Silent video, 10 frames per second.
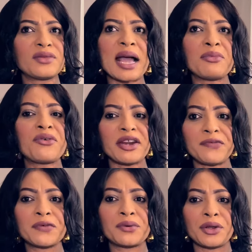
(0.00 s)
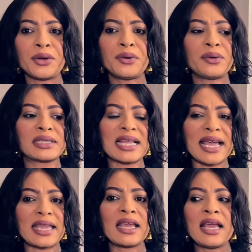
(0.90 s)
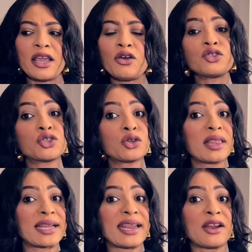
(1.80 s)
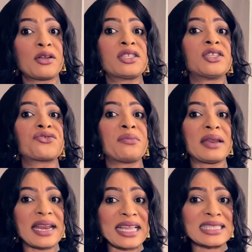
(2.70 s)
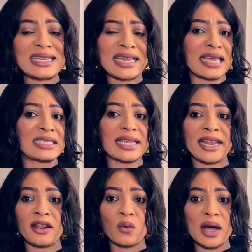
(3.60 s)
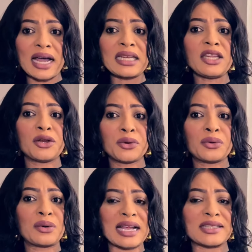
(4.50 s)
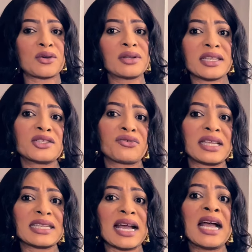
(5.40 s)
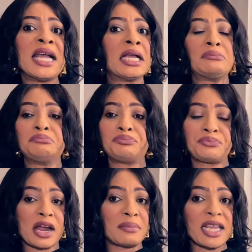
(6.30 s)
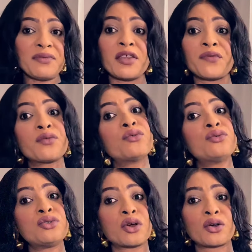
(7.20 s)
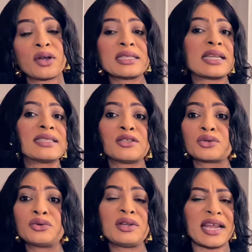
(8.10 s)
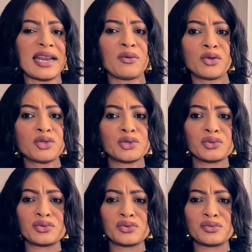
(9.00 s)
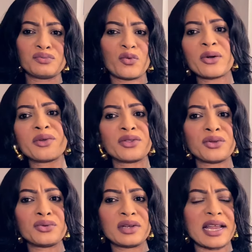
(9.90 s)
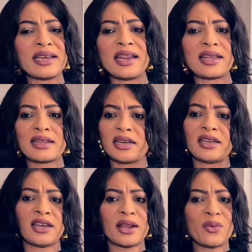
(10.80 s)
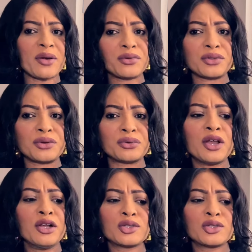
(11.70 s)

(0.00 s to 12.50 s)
I'm grateful, you know. It's like, it goes to show that they are not discriminating against anyone, you know. As a content creator, probably if they feel your content is good and they want to work with you, then they work with you.